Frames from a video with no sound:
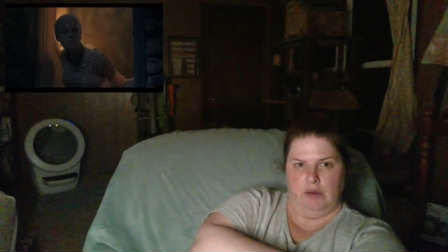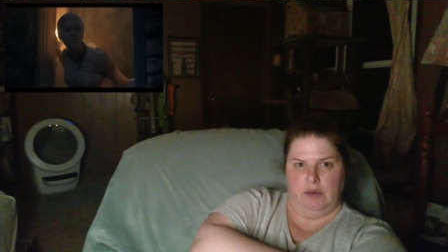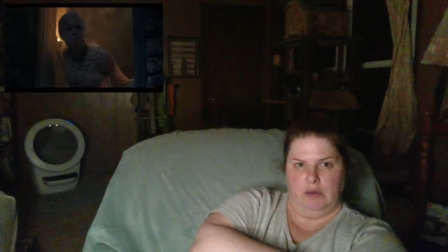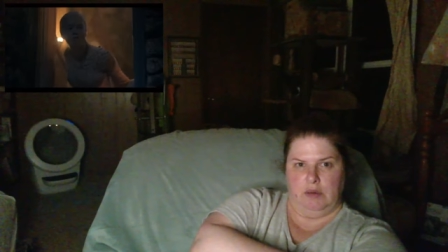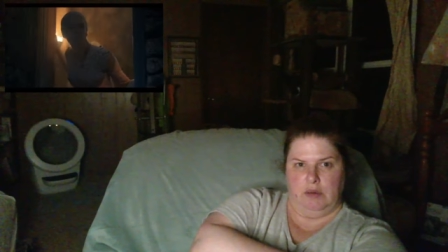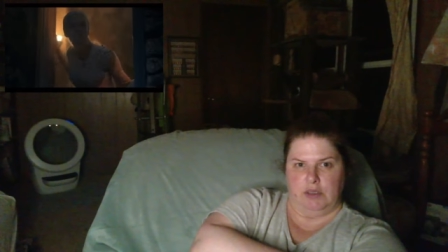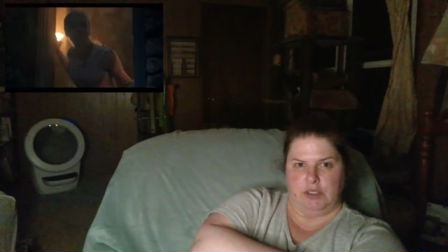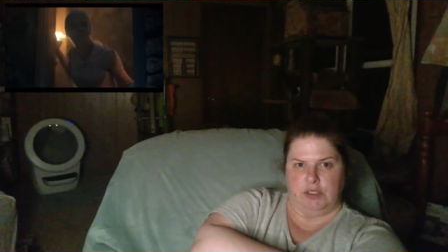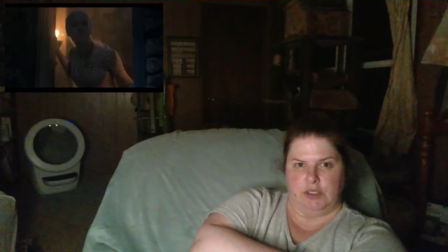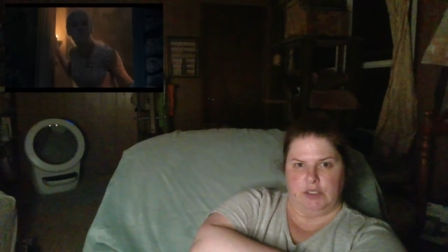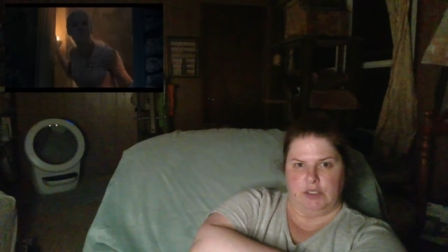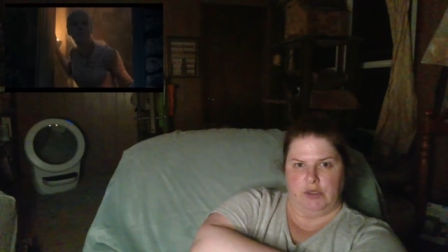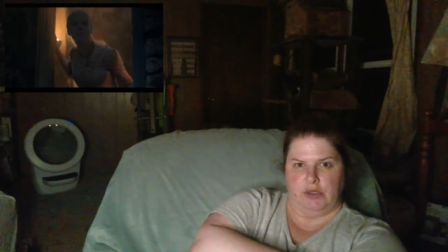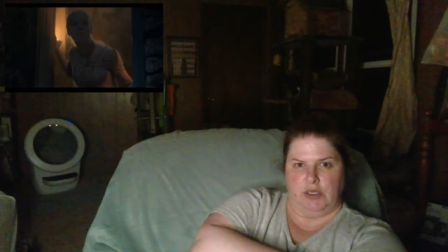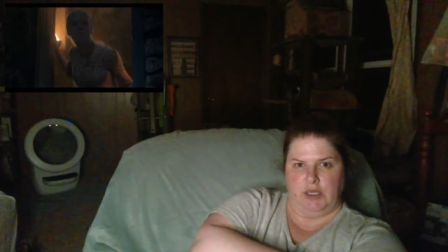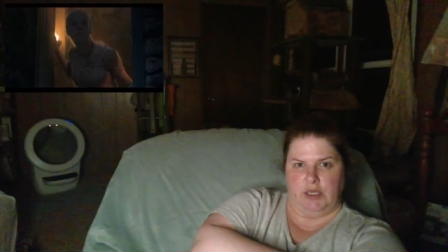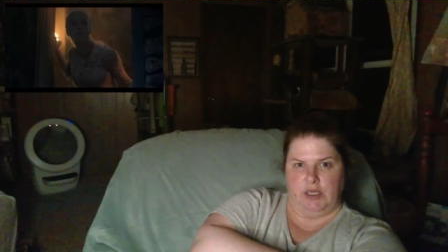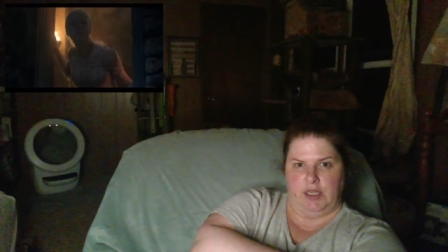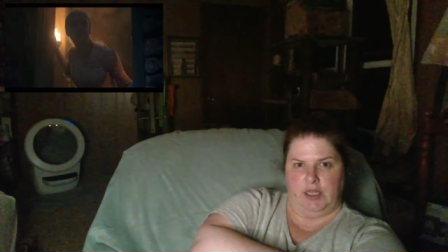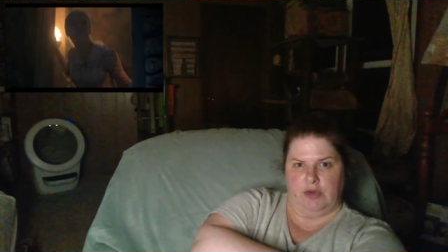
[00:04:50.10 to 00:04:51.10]
Is she
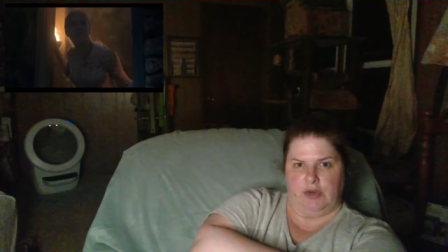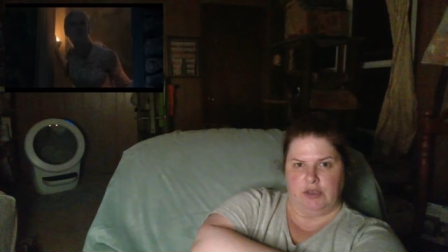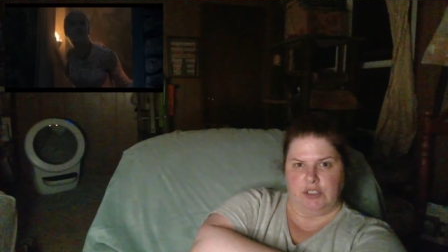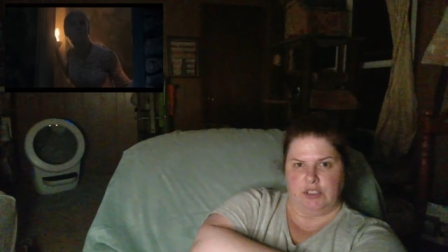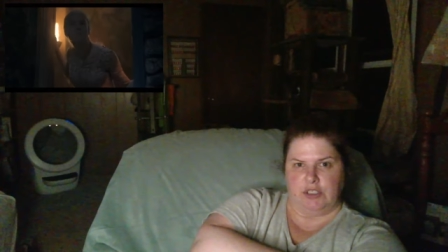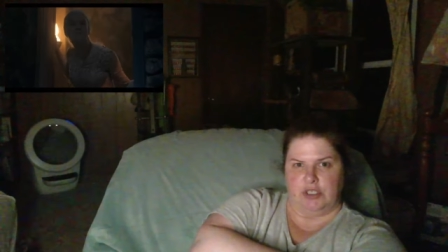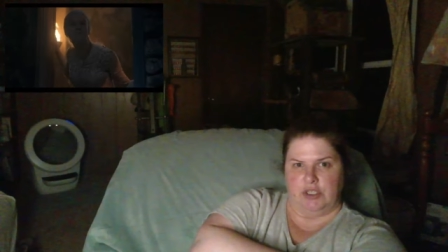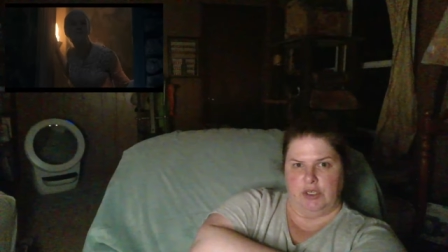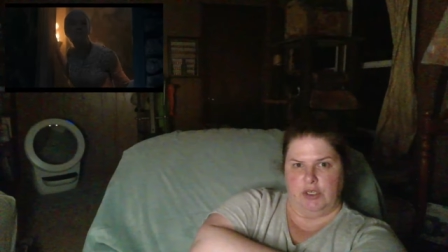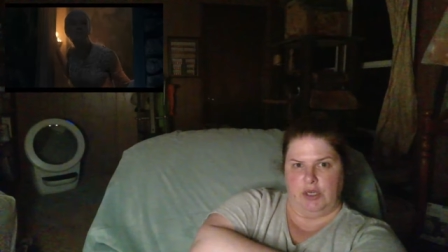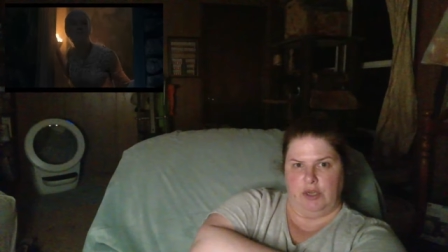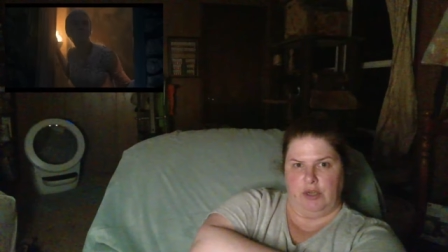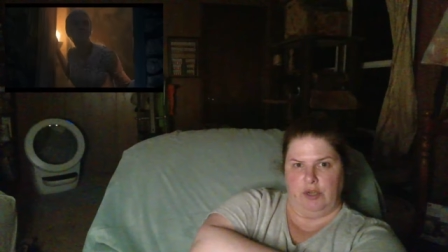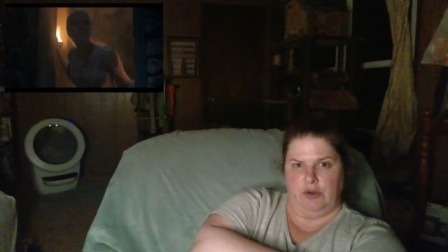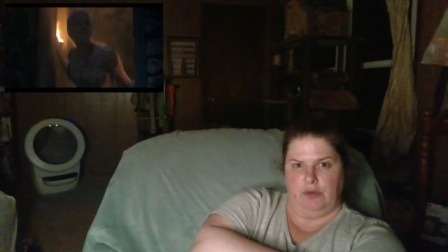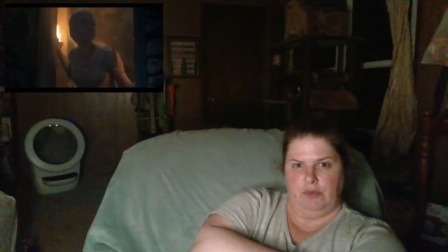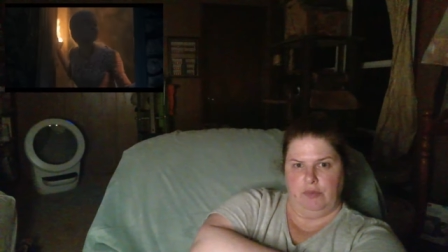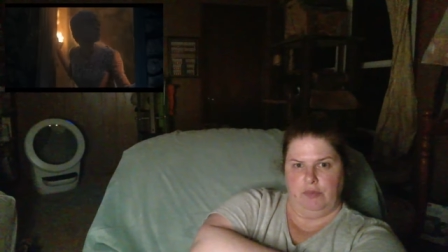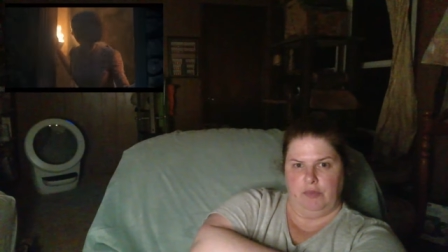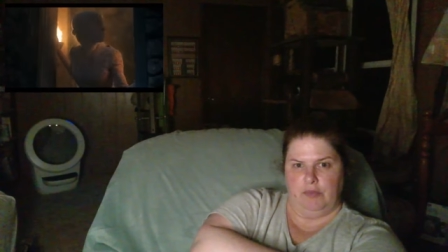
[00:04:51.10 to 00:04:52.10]
gonna let Christian
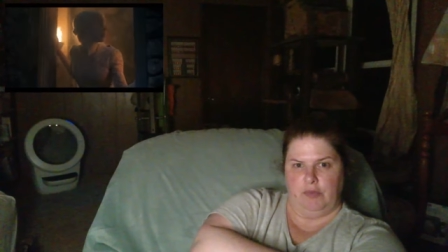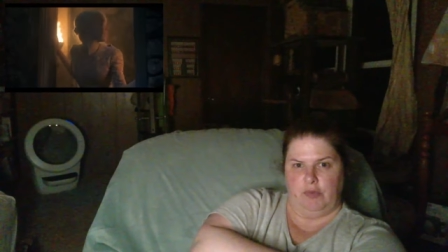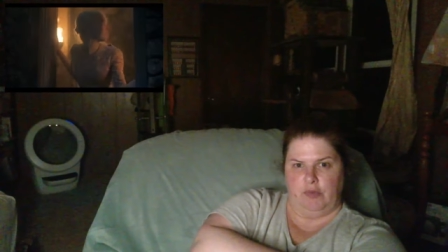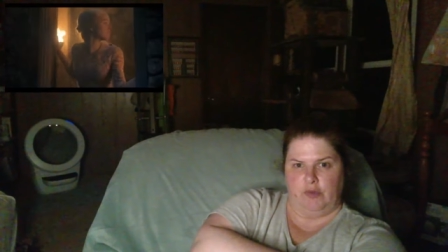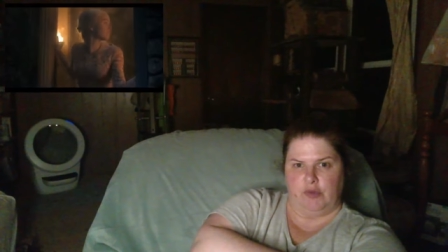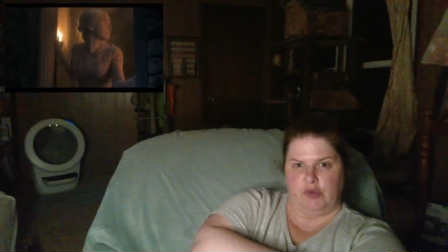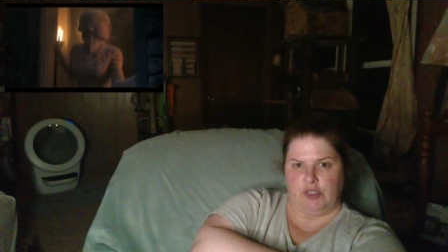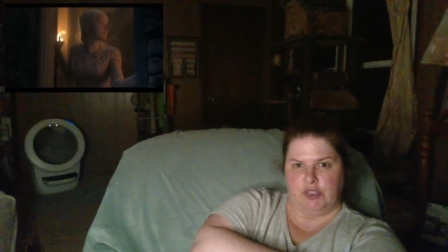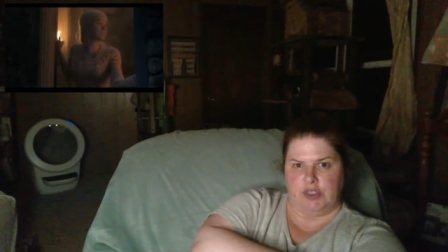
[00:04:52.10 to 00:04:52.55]
know before